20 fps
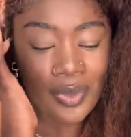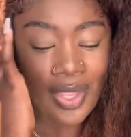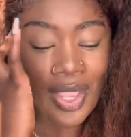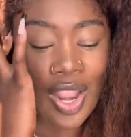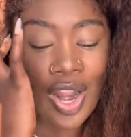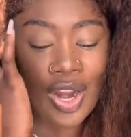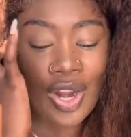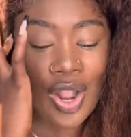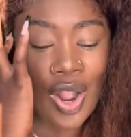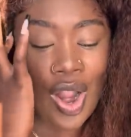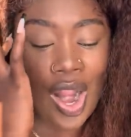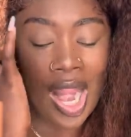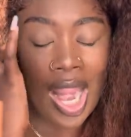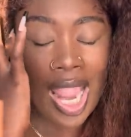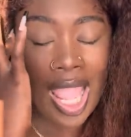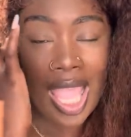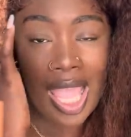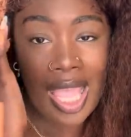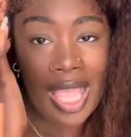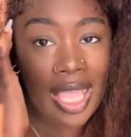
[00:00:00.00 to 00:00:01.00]
Her
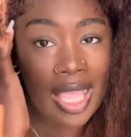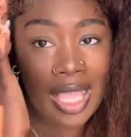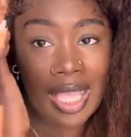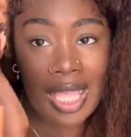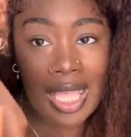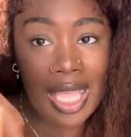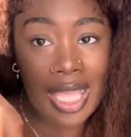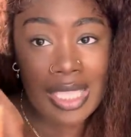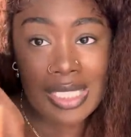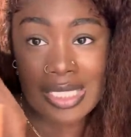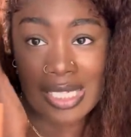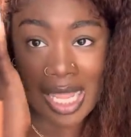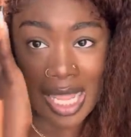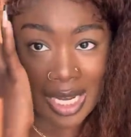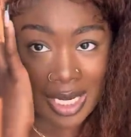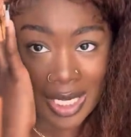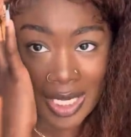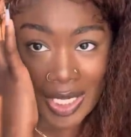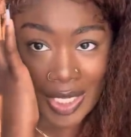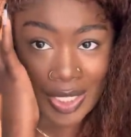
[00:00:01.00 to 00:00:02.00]
car is
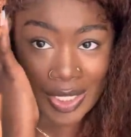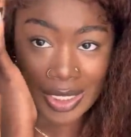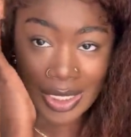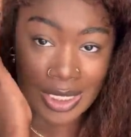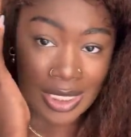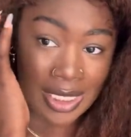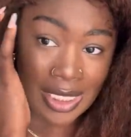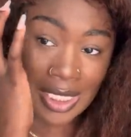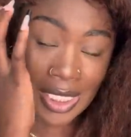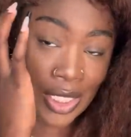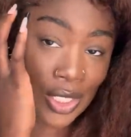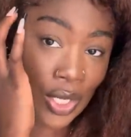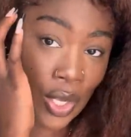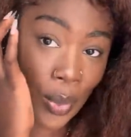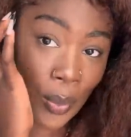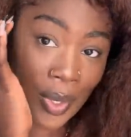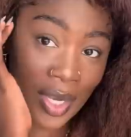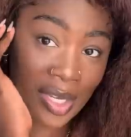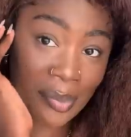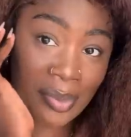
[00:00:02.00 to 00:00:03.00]
not there,
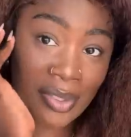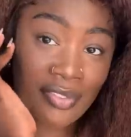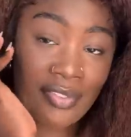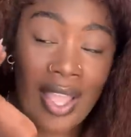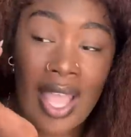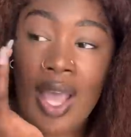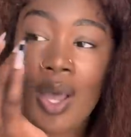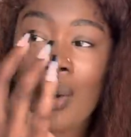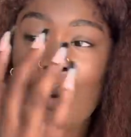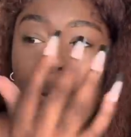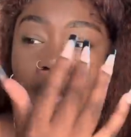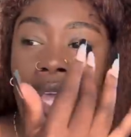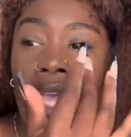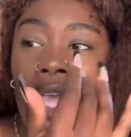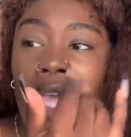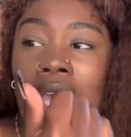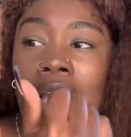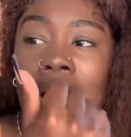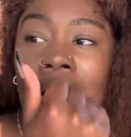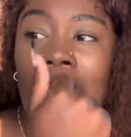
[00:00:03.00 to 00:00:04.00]
nowhere to be found.
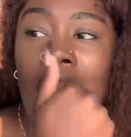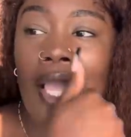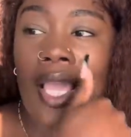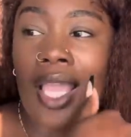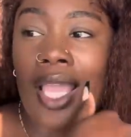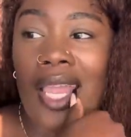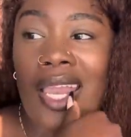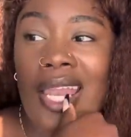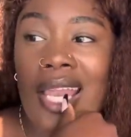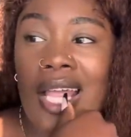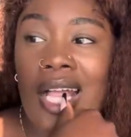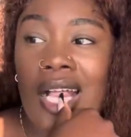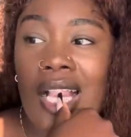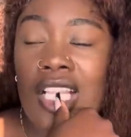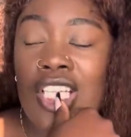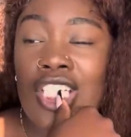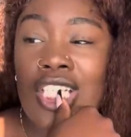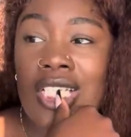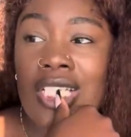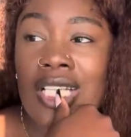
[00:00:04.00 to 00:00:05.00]
And
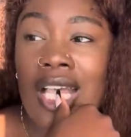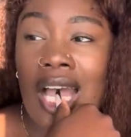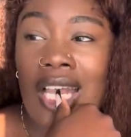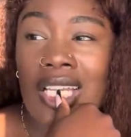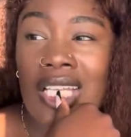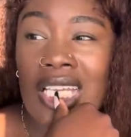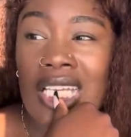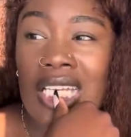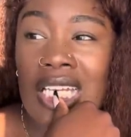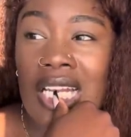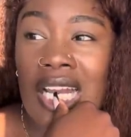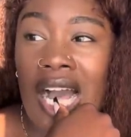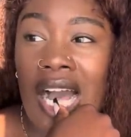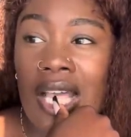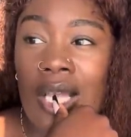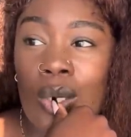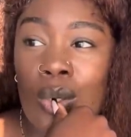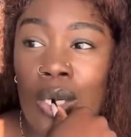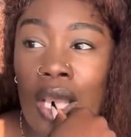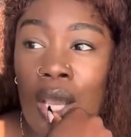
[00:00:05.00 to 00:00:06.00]
she's kind of in
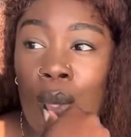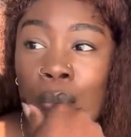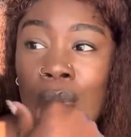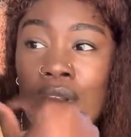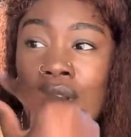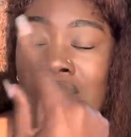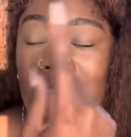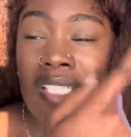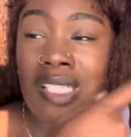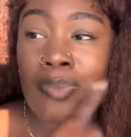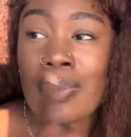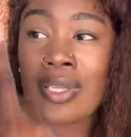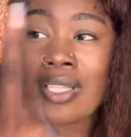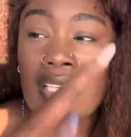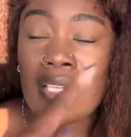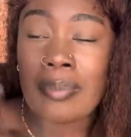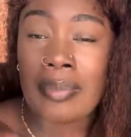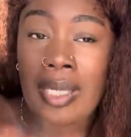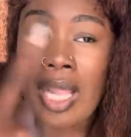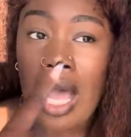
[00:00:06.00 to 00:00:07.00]
denial. Like, we done spent
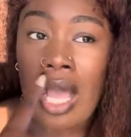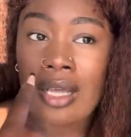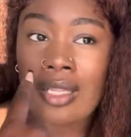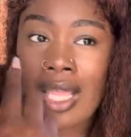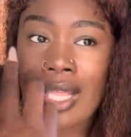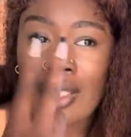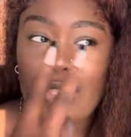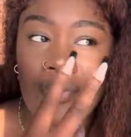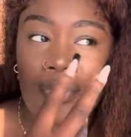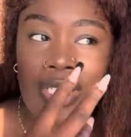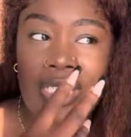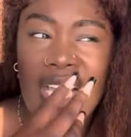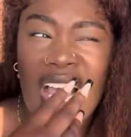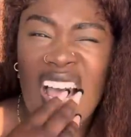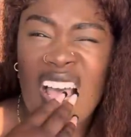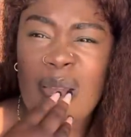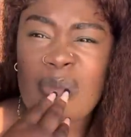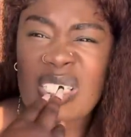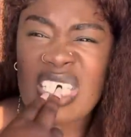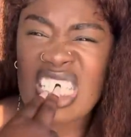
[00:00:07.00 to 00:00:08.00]
the block like 3
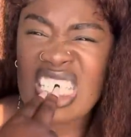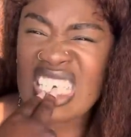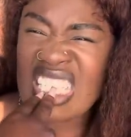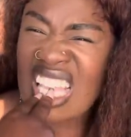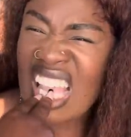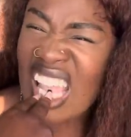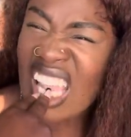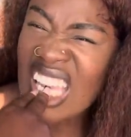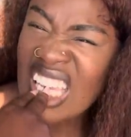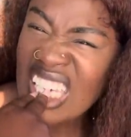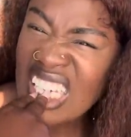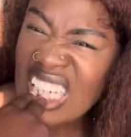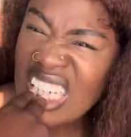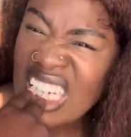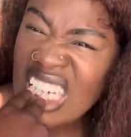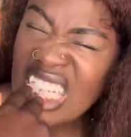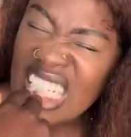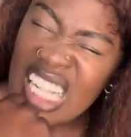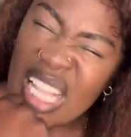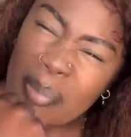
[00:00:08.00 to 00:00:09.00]
times. And she's like,
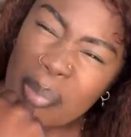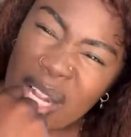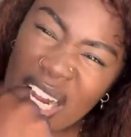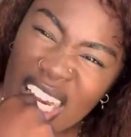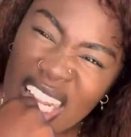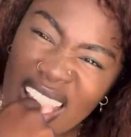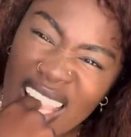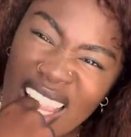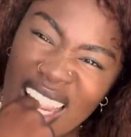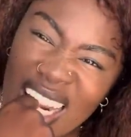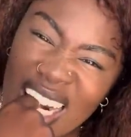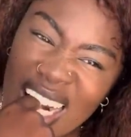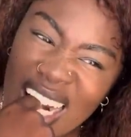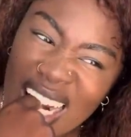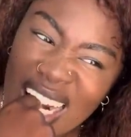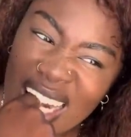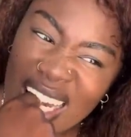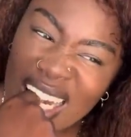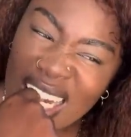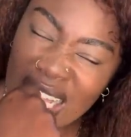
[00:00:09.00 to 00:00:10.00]
did I park here?
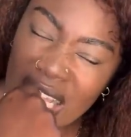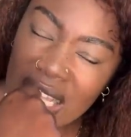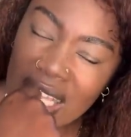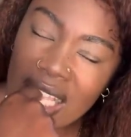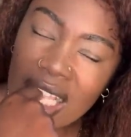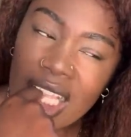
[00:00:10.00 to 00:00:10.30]
Did I?